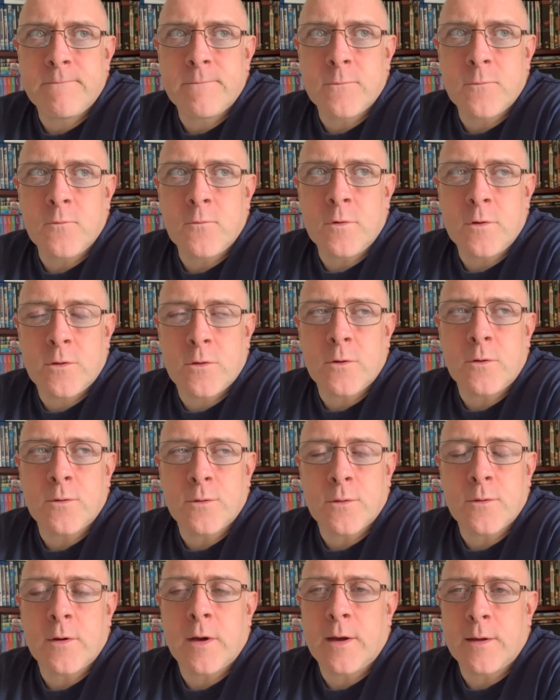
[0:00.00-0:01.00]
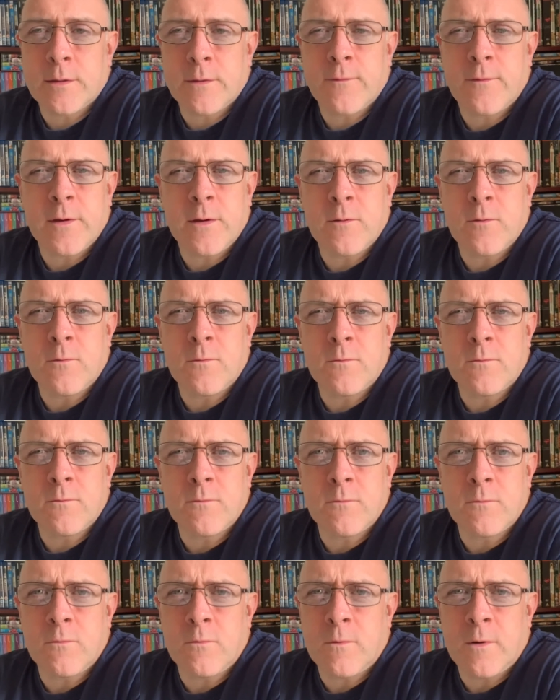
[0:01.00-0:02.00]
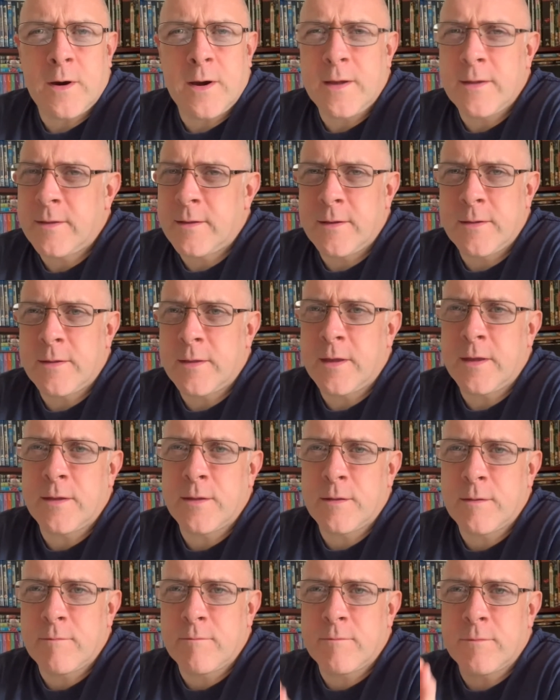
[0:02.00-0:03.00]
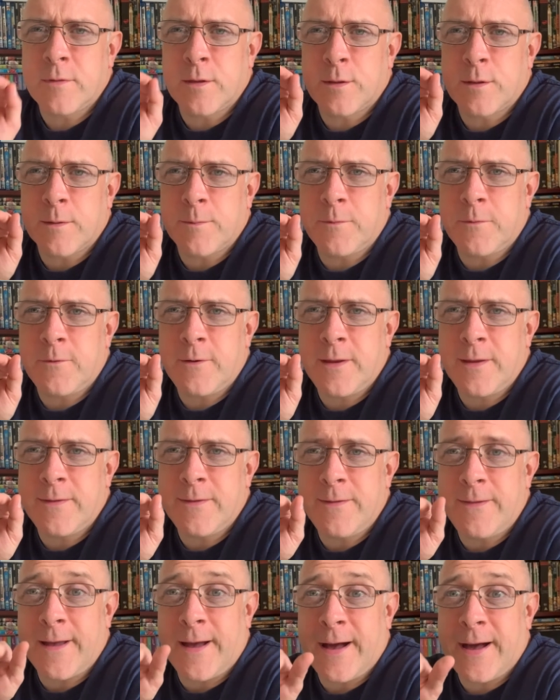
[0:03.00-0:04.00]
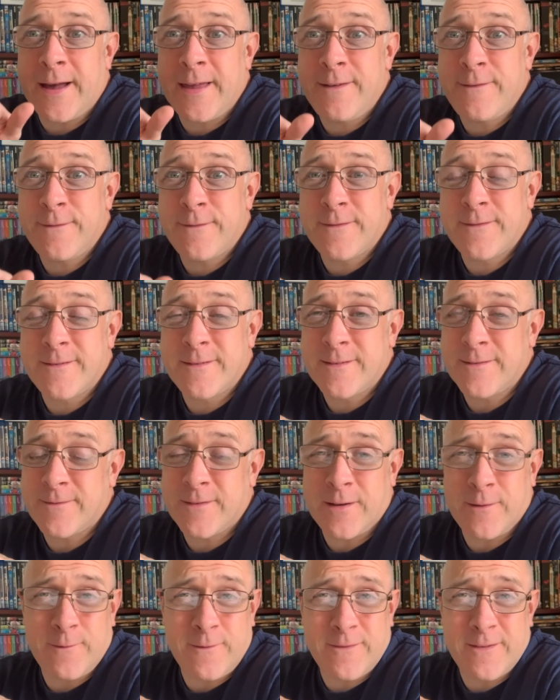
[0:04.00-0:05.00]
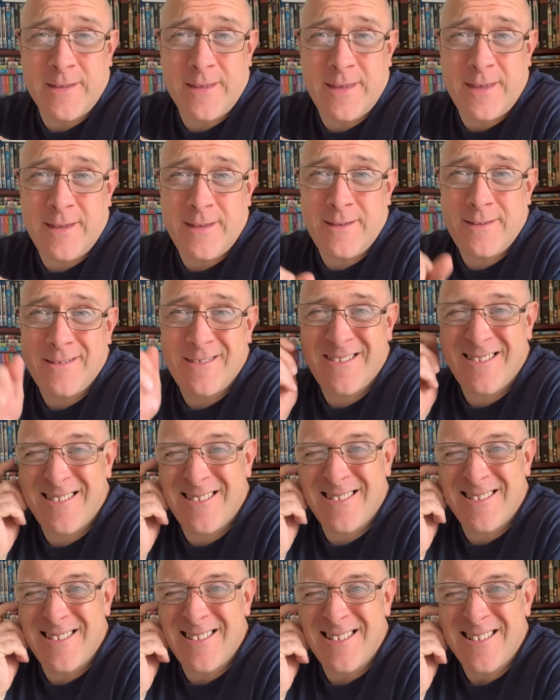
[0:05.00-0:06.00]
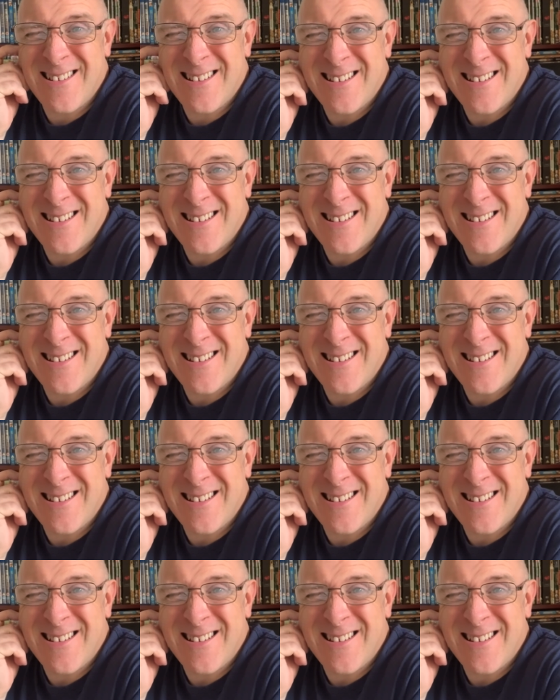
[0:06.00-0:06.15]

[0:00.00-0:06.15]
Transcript: Which also has the thing, why didn't the submarine dive, if that was the case?